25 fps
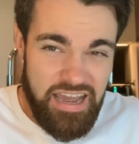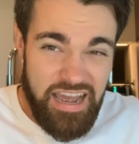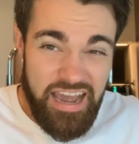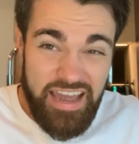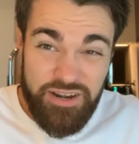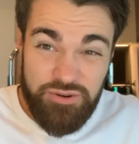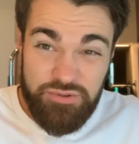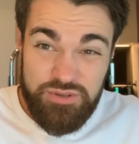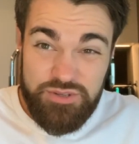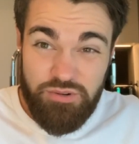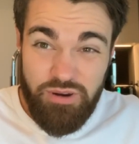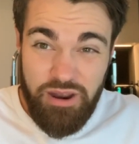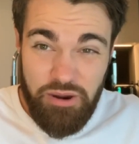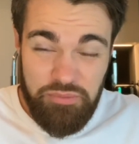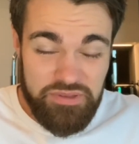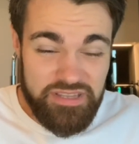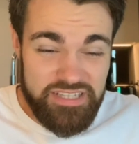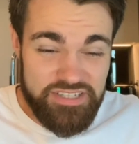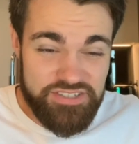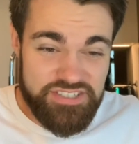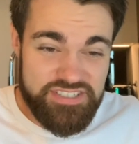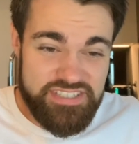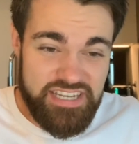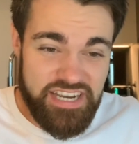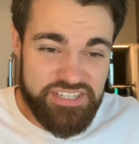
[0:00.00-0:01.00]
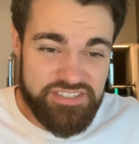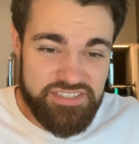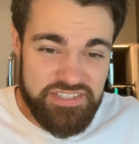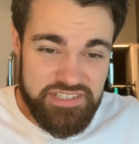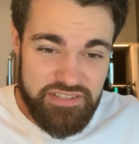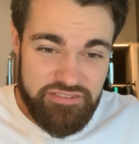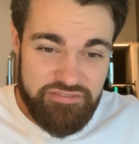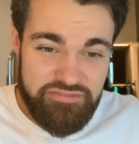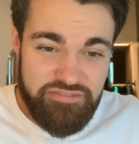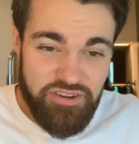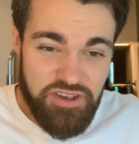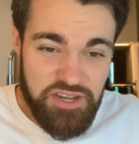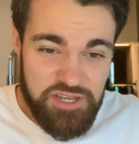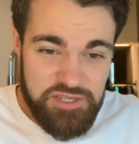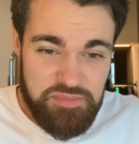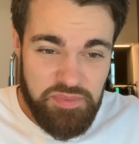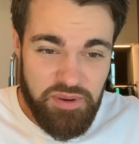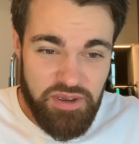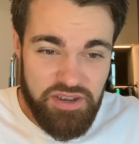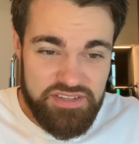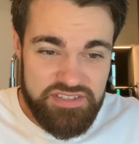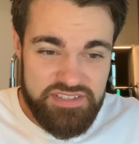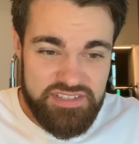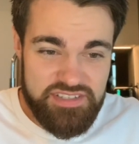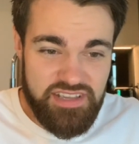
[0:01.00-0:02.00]
And it was quite religious actually. The first
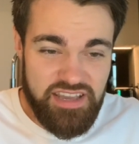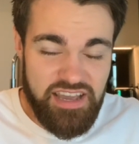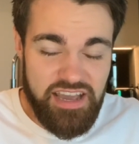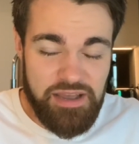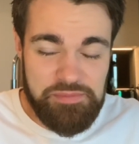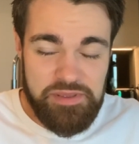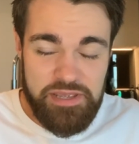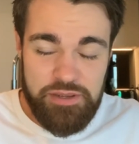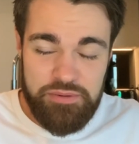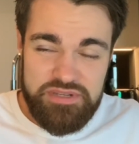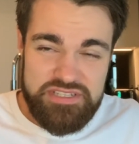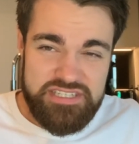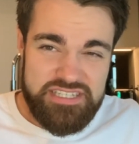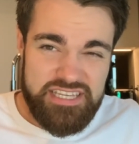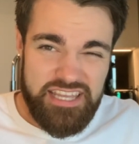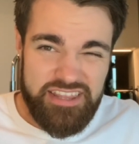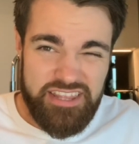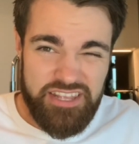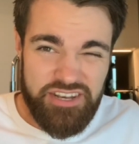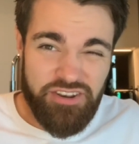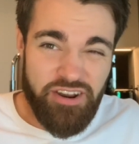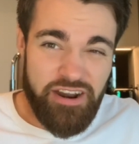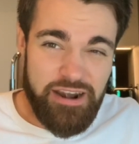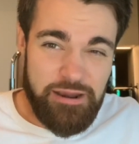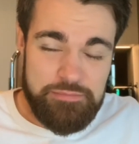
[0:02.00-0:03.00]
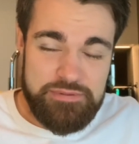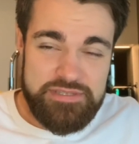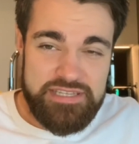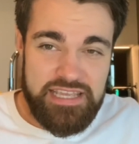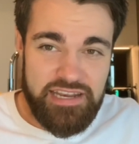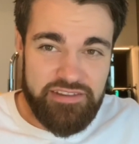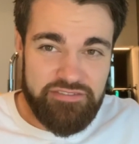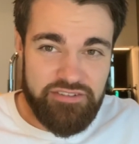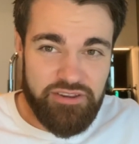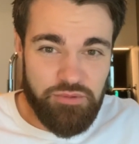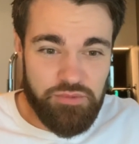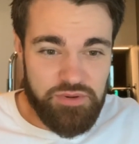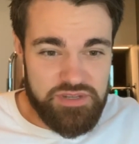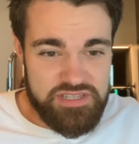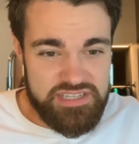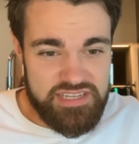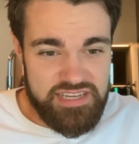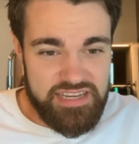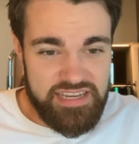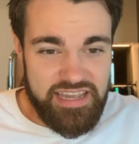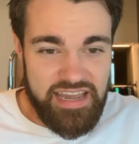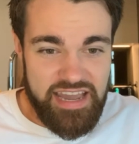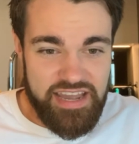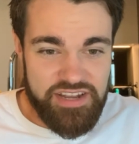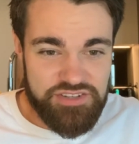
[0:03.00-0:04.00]
post, he would see that 90% of it was
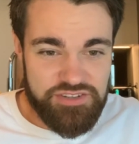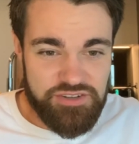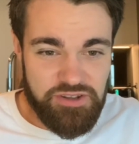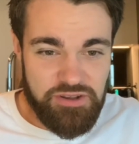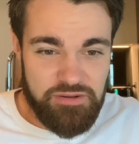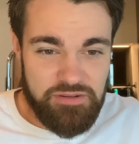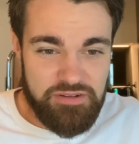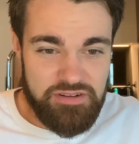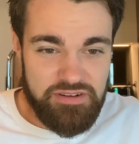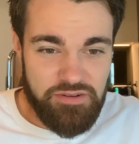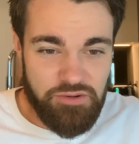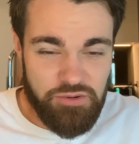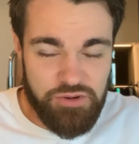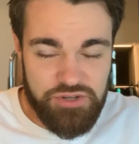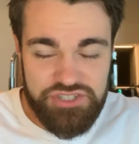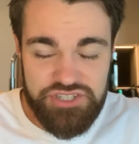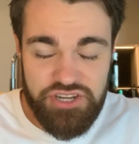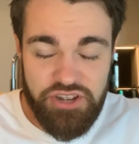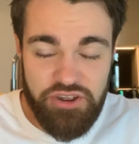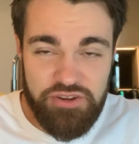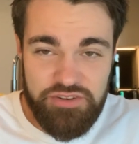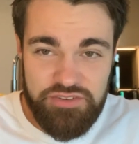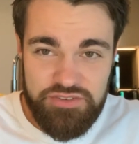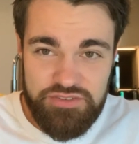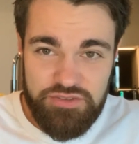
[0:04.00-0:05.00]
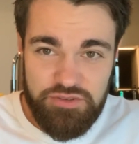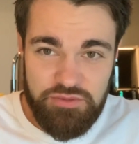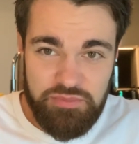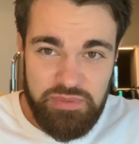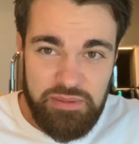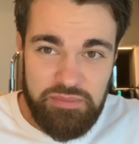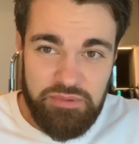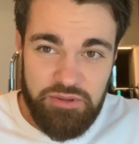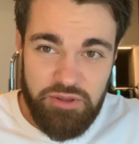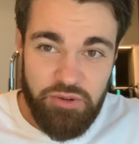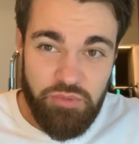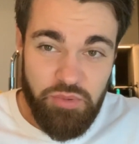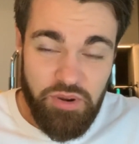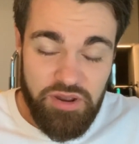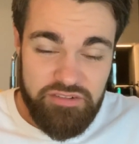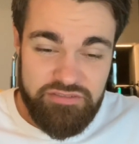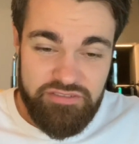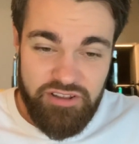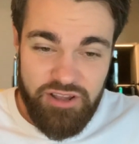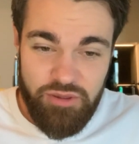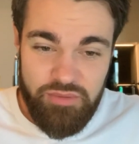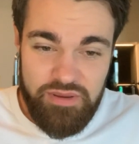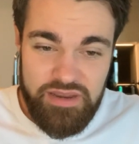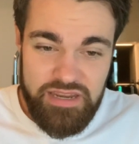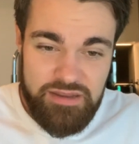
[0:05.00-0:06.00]
engaged on or shown to people who weren't
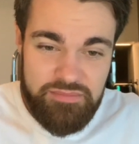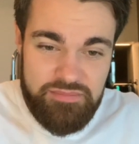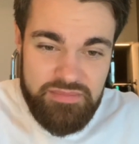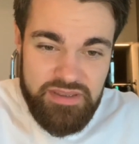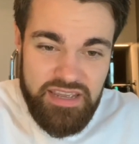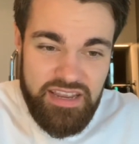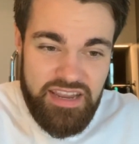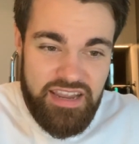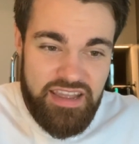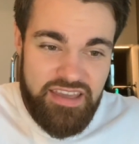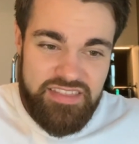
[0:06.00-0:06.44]
following him.